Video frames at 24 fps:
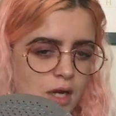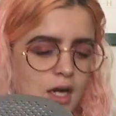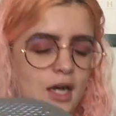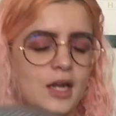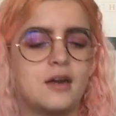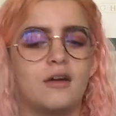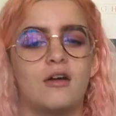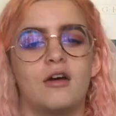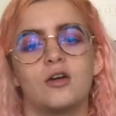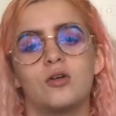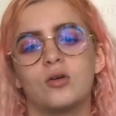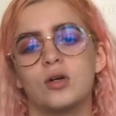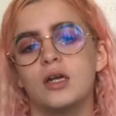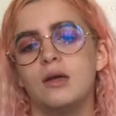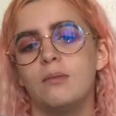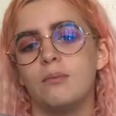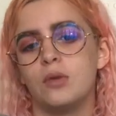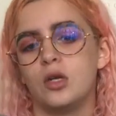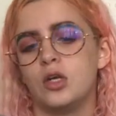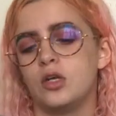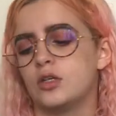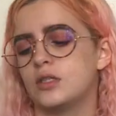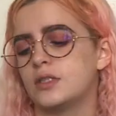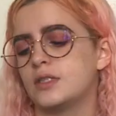And I got it
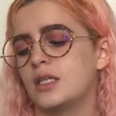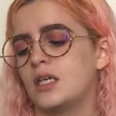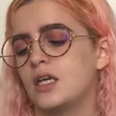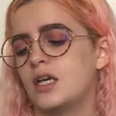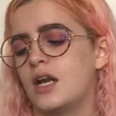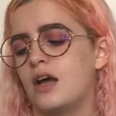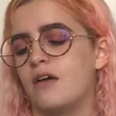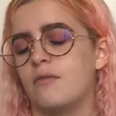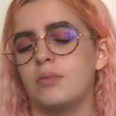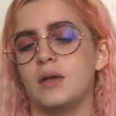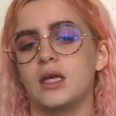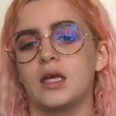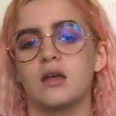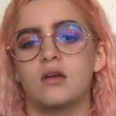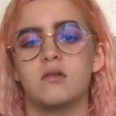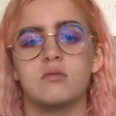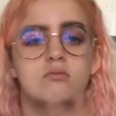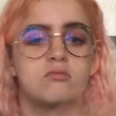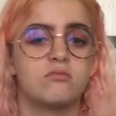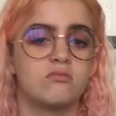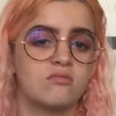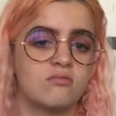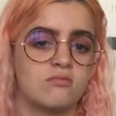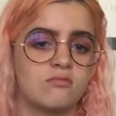in blue because I didn't have pink.
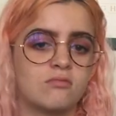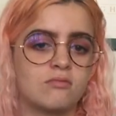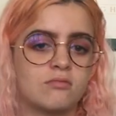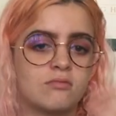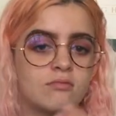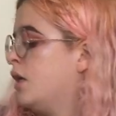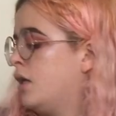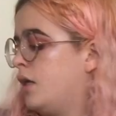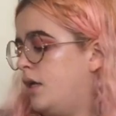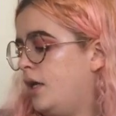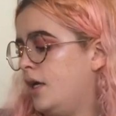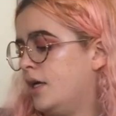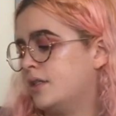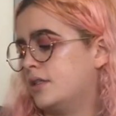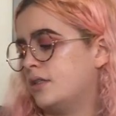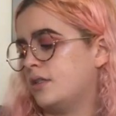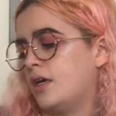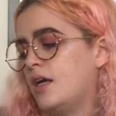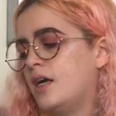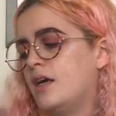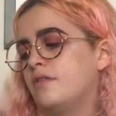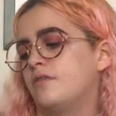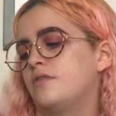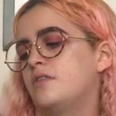Next
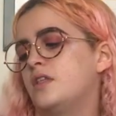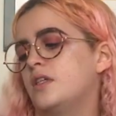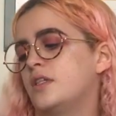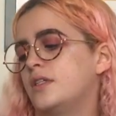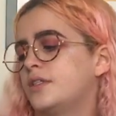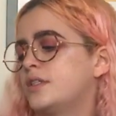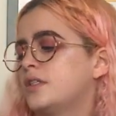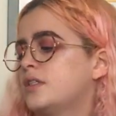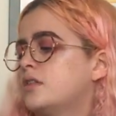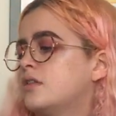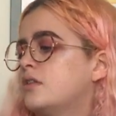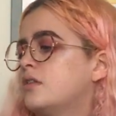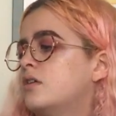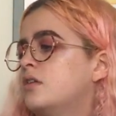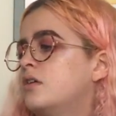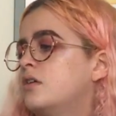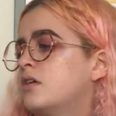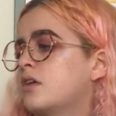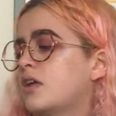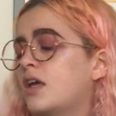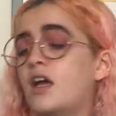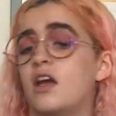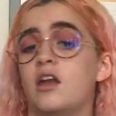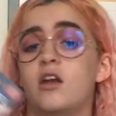I have this
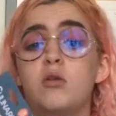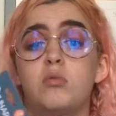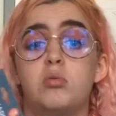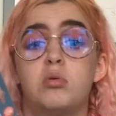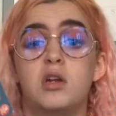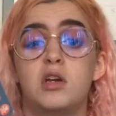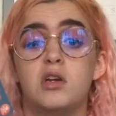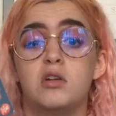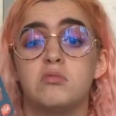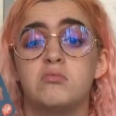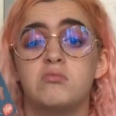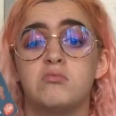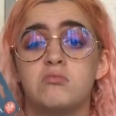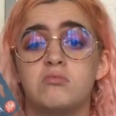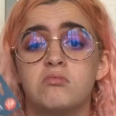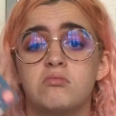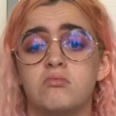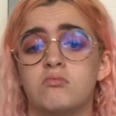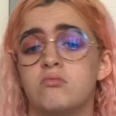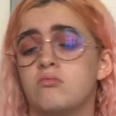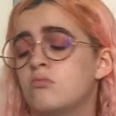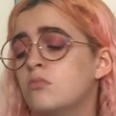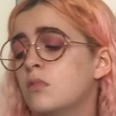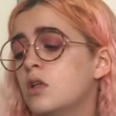can opener.
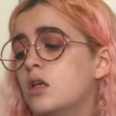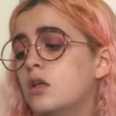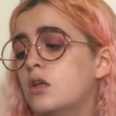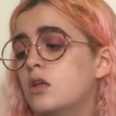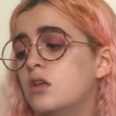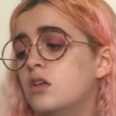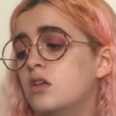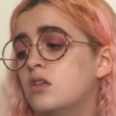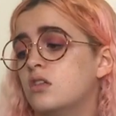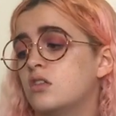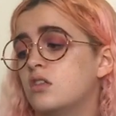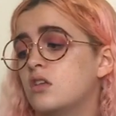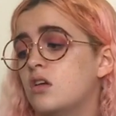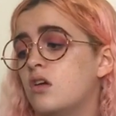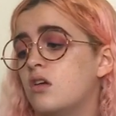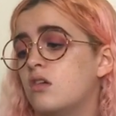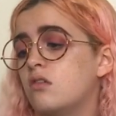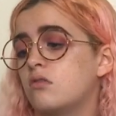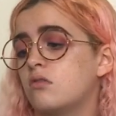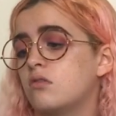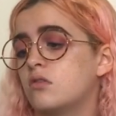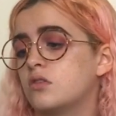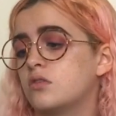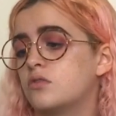Don't know,
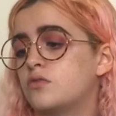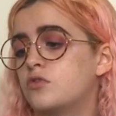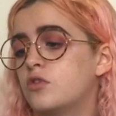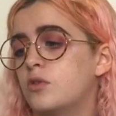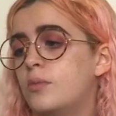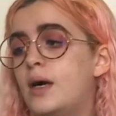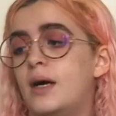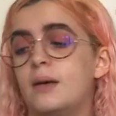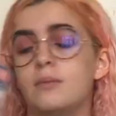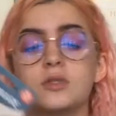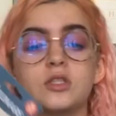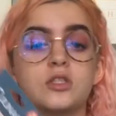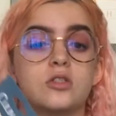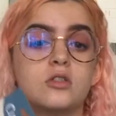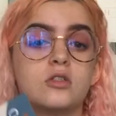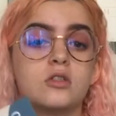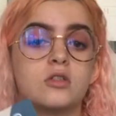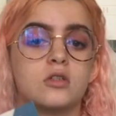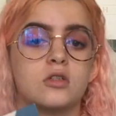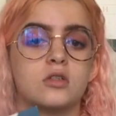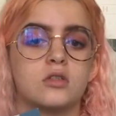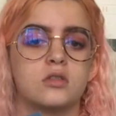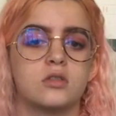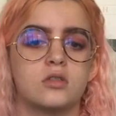it's from
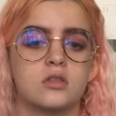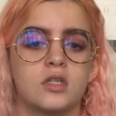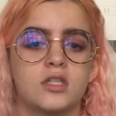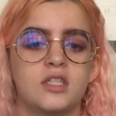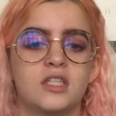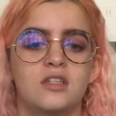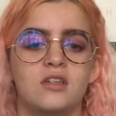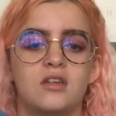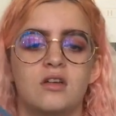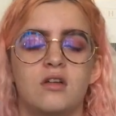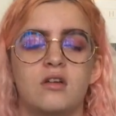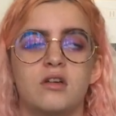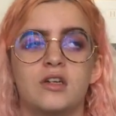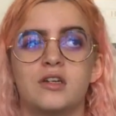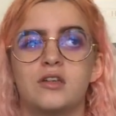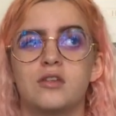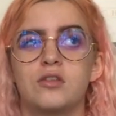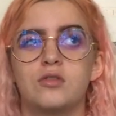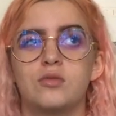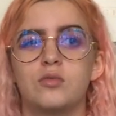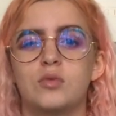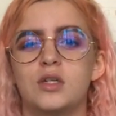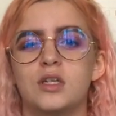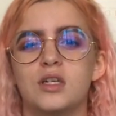Amazon because I didn't
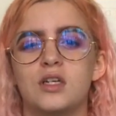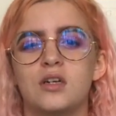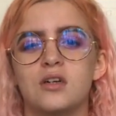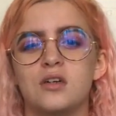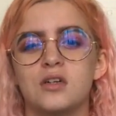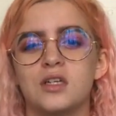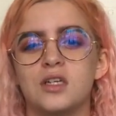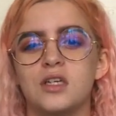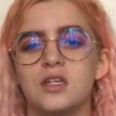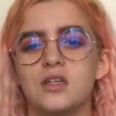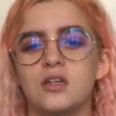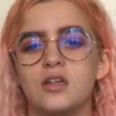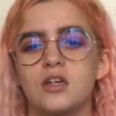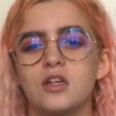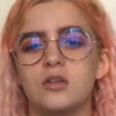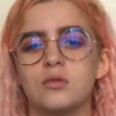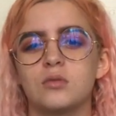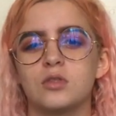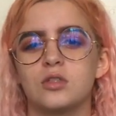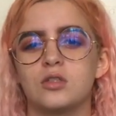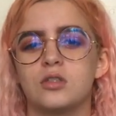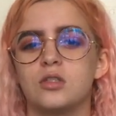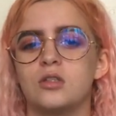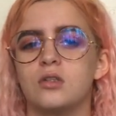like the one in IKEA. It
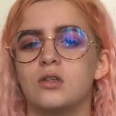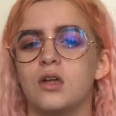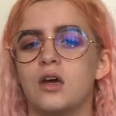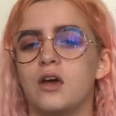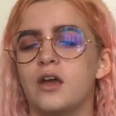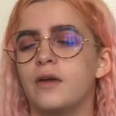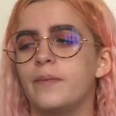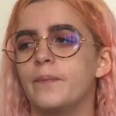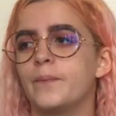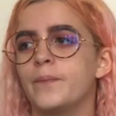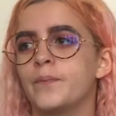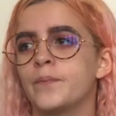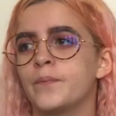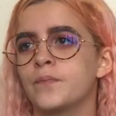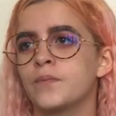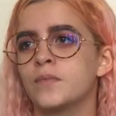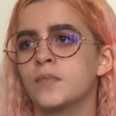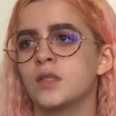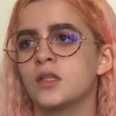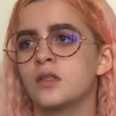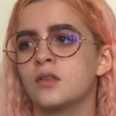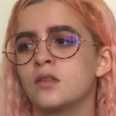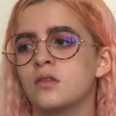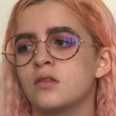was too like,
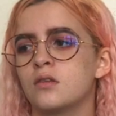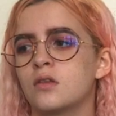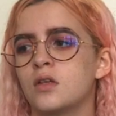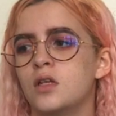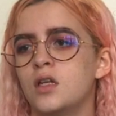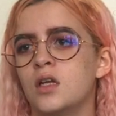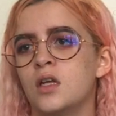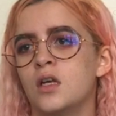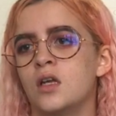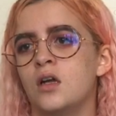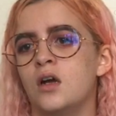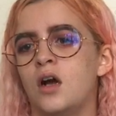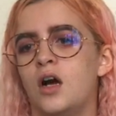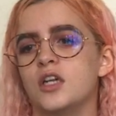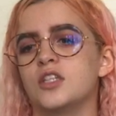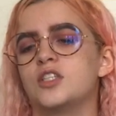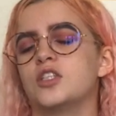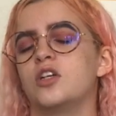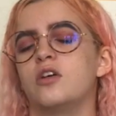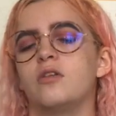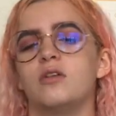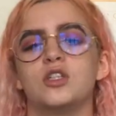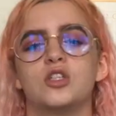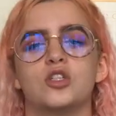I
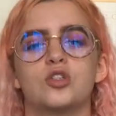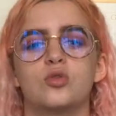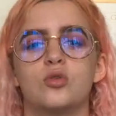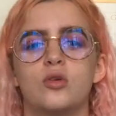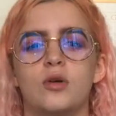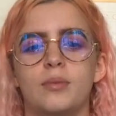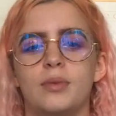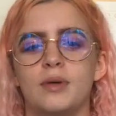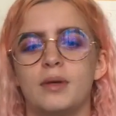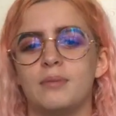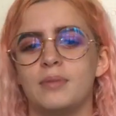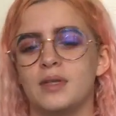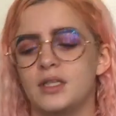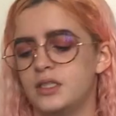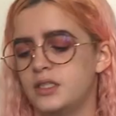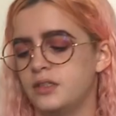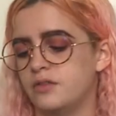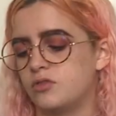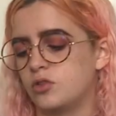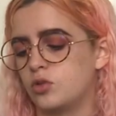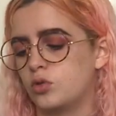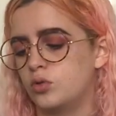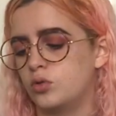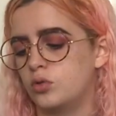don't know, I just thought it'd be a bit
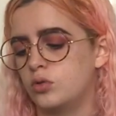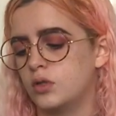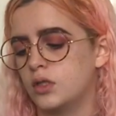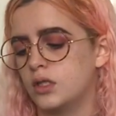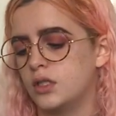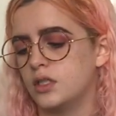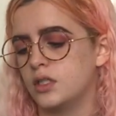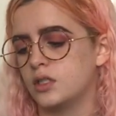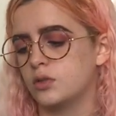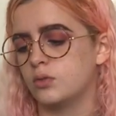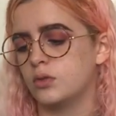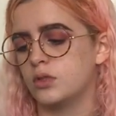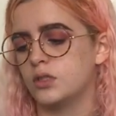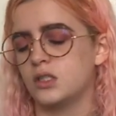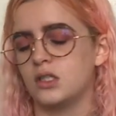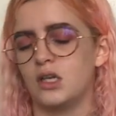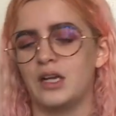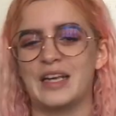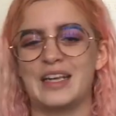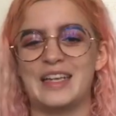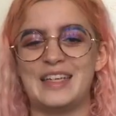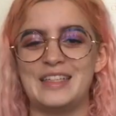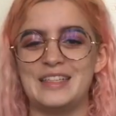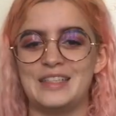difficult, and this one's
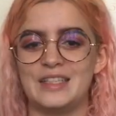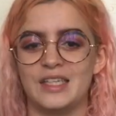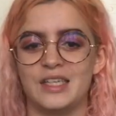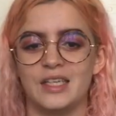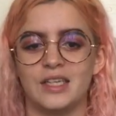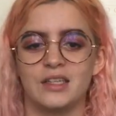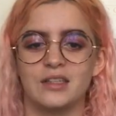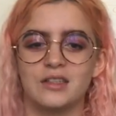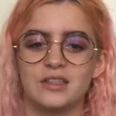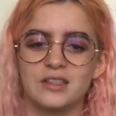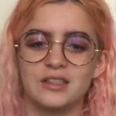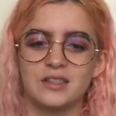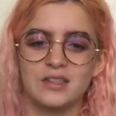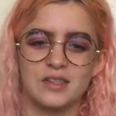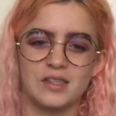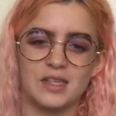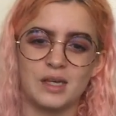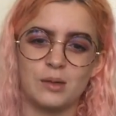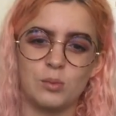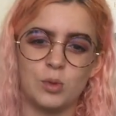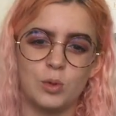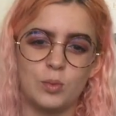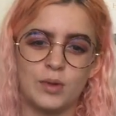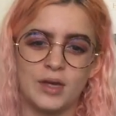like easy and it's the
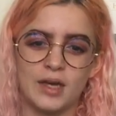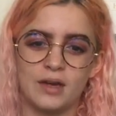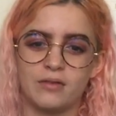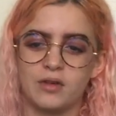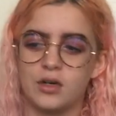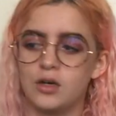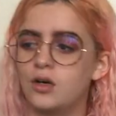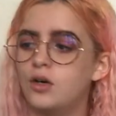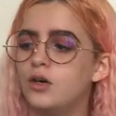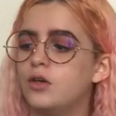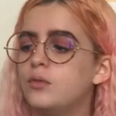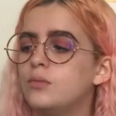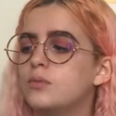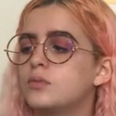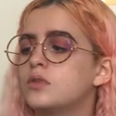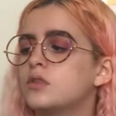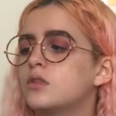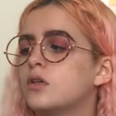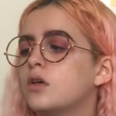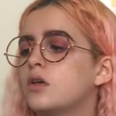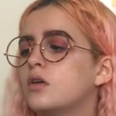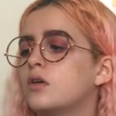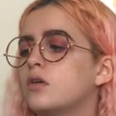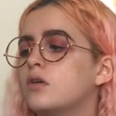same one we have at home.
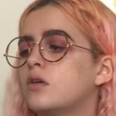So